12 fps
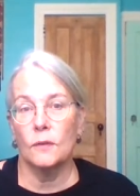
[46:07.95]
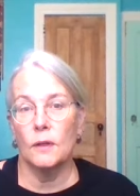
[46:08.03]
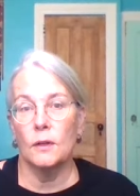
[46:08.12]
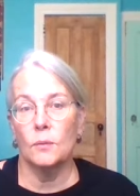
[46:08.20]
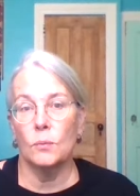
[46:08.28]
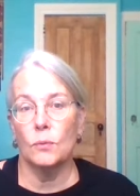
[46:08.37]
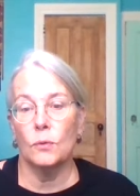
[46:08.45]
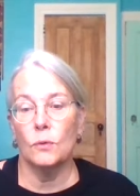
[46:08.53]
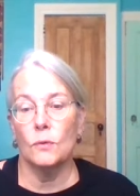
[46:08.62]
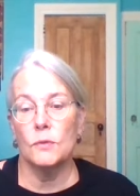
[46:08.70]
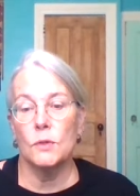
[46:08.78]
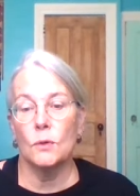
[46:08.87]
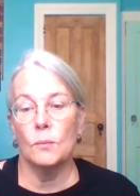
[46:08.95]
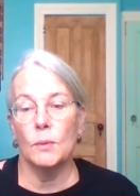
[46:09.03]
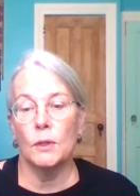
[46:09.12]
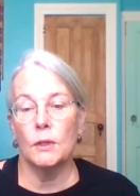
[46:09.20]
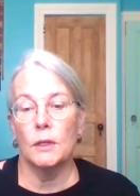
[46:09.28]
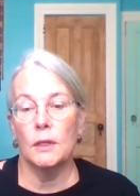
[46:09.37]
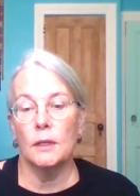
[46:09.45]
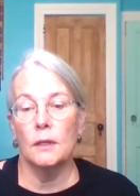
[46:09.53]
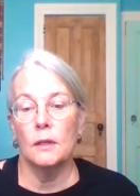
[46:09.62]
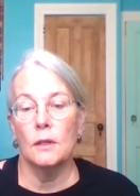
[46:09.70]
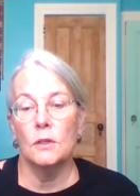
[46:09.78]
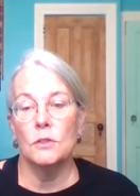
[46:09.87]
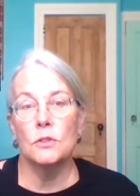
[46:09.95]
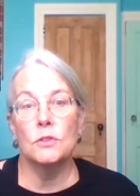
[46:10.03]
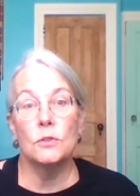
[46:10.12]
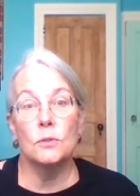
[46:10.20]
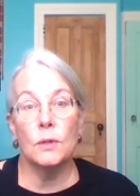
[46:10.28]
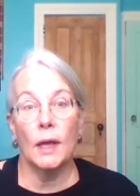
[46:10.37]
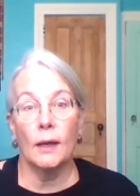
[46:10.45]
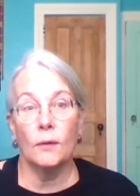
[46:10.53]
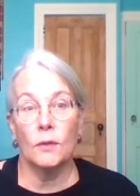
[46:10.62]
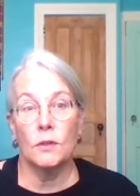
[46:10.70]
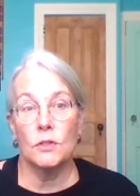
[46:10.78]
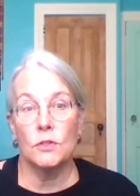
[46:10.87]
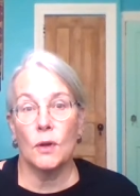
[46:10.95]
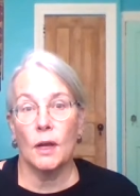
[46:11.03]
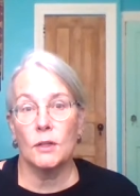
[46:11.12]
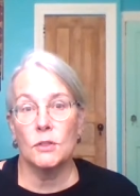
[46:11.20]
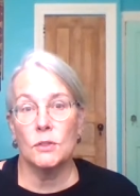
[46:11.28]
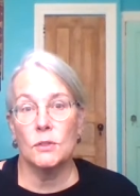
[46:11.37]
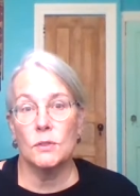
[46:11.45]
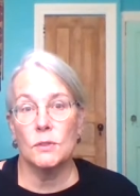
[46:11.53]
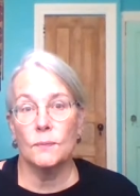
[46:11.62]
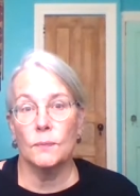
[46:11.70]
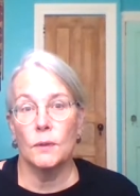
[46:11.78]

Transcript: It improves your ability to tune out the distractions.